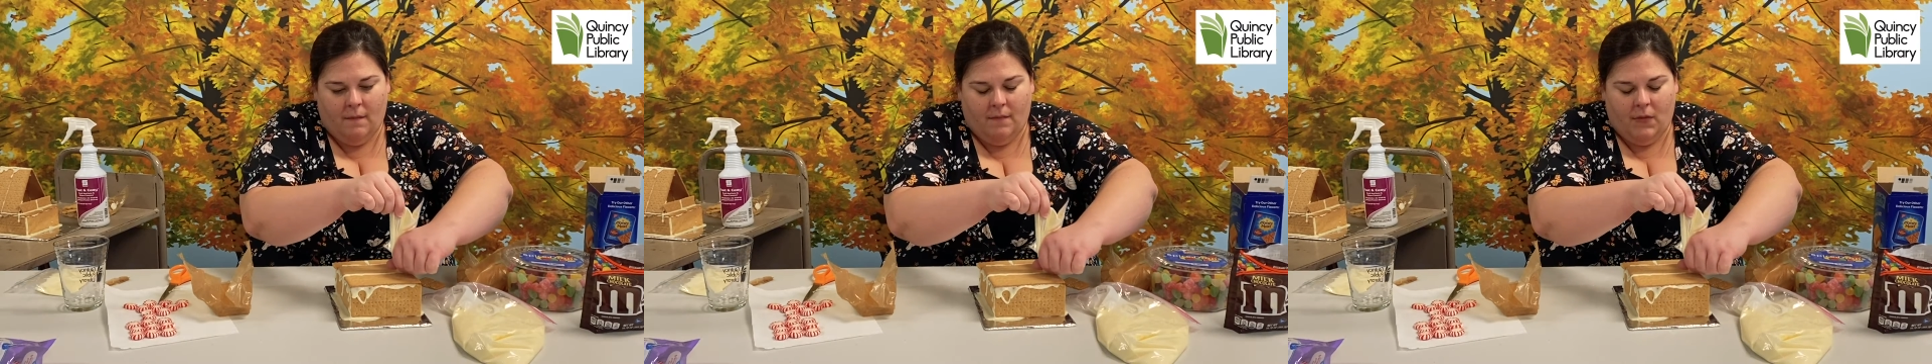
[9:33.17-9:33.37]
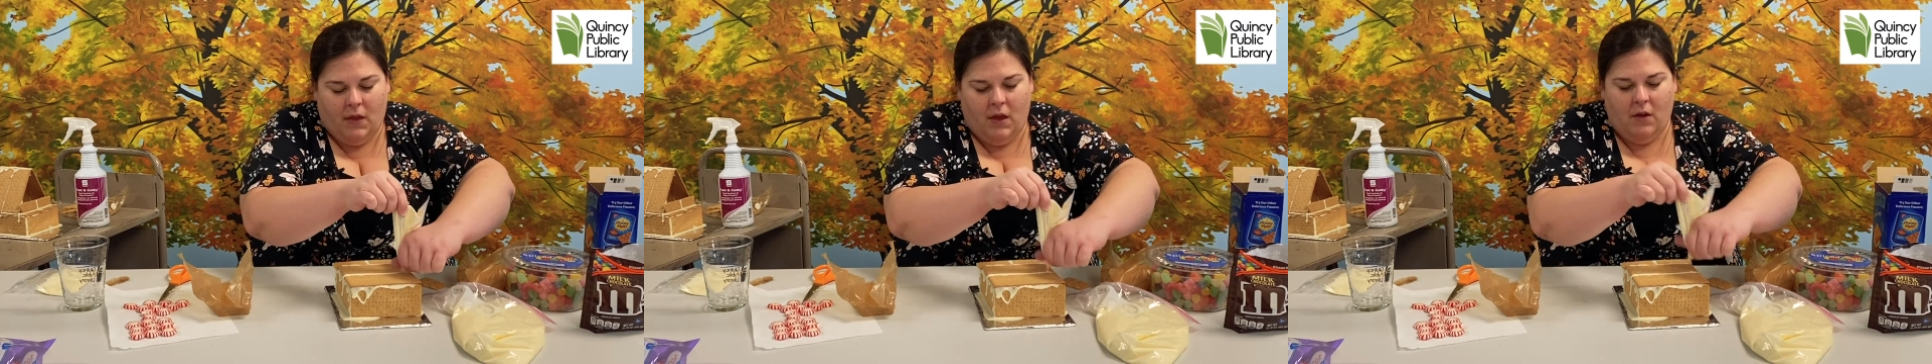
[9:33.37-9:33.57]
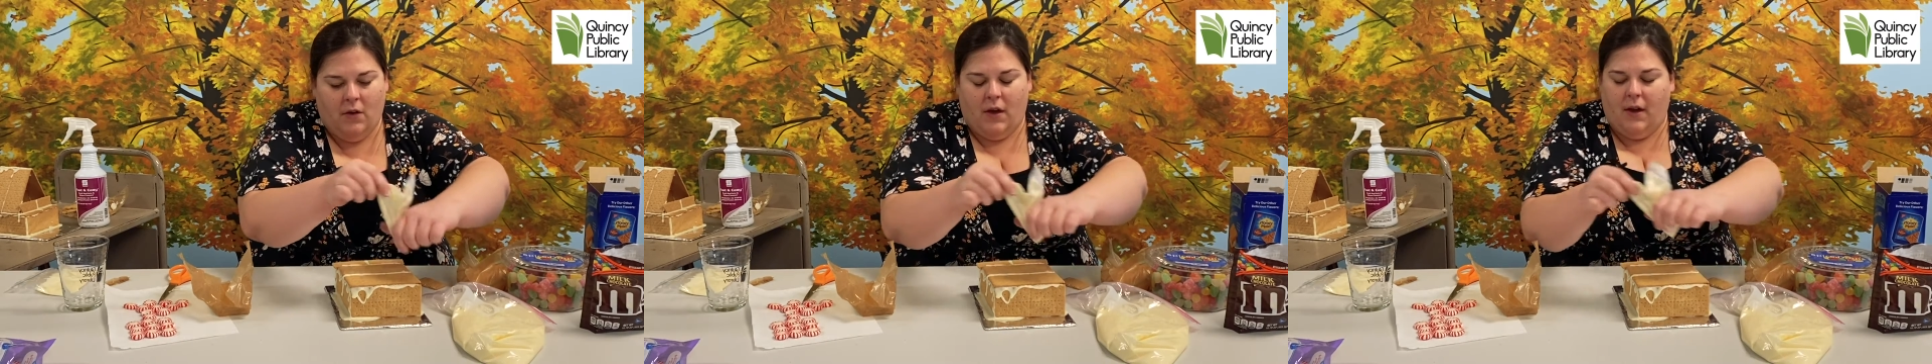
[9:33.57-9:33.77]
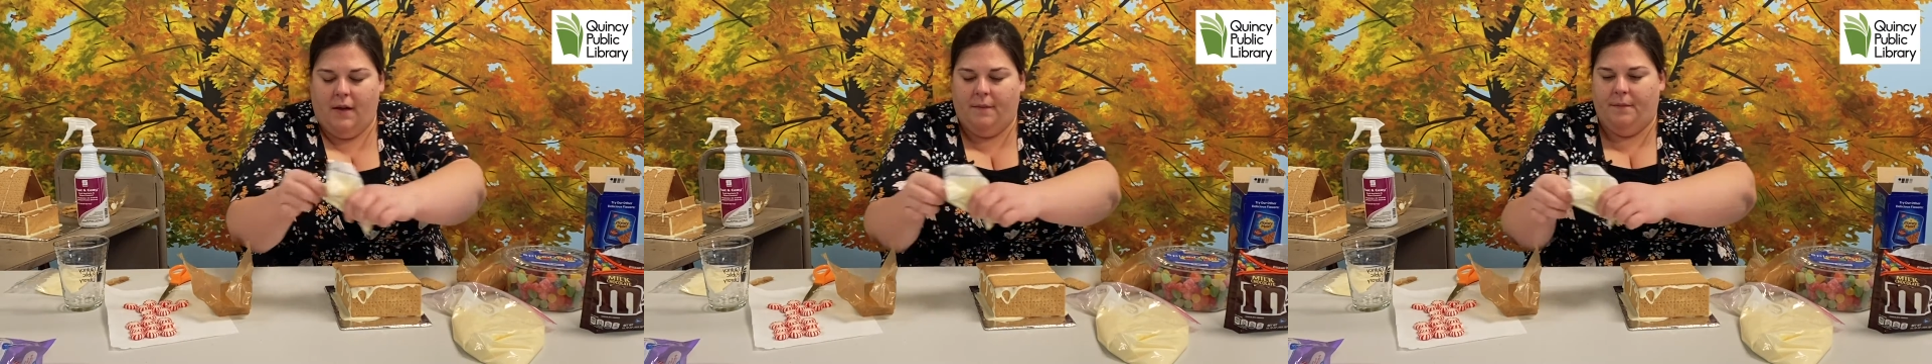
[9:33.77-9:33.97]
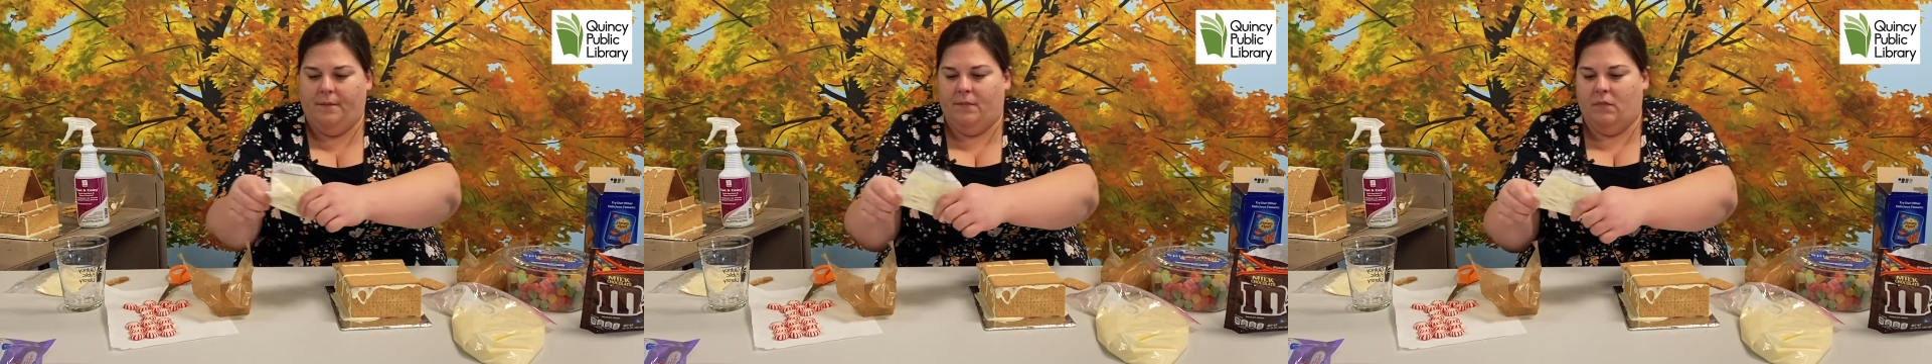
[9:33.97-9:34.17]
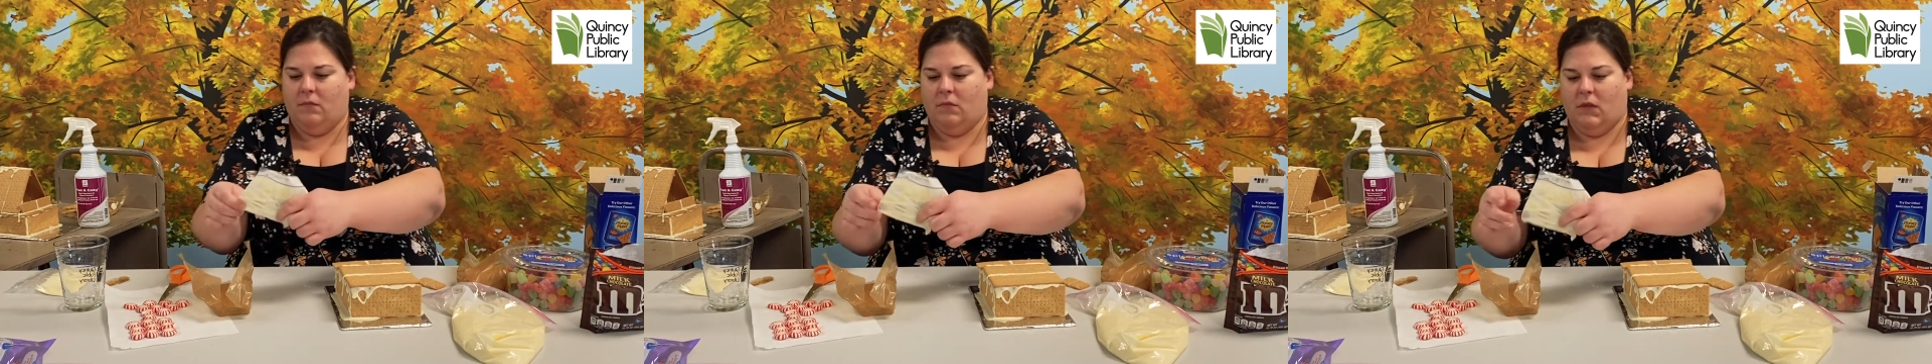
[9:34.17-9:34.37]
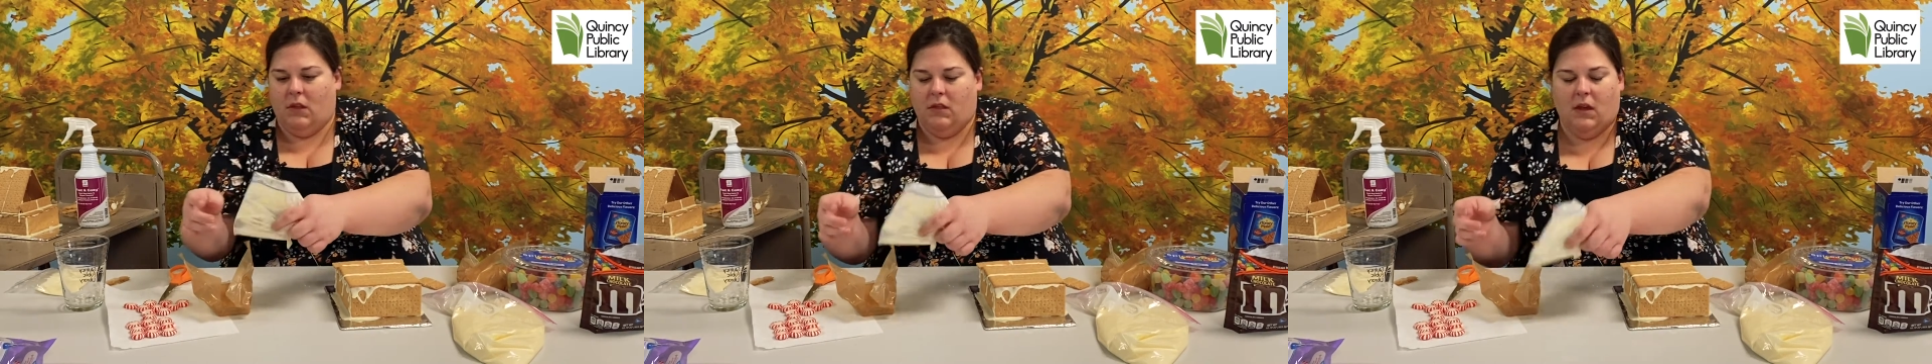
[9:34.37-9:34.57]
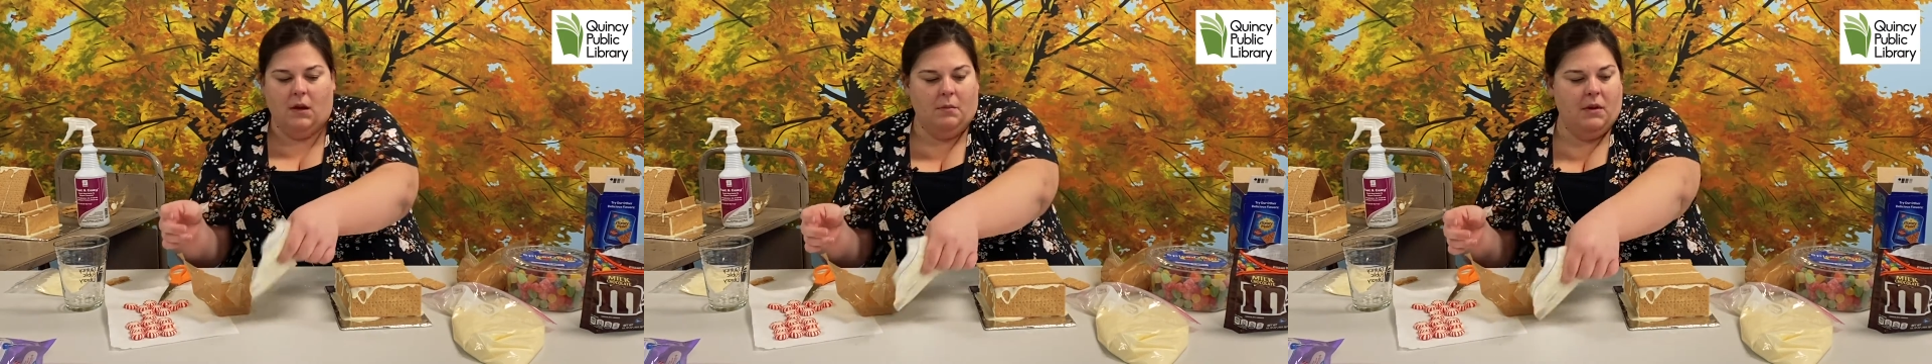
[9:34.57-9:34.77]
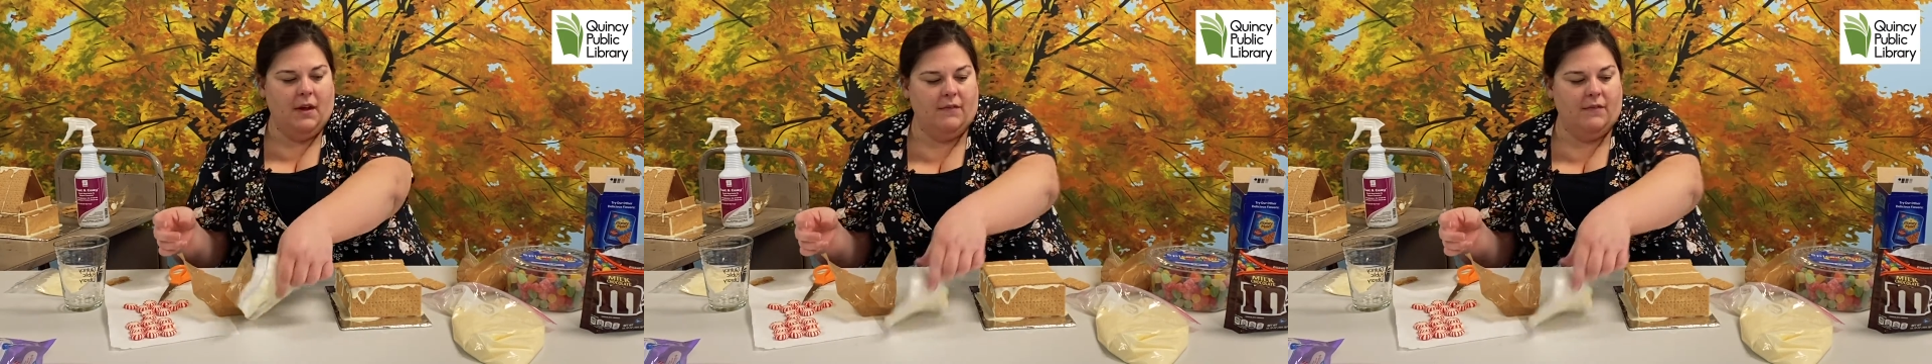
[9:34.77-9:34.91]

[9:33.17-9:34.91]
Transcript: Okay. I think I'm gonna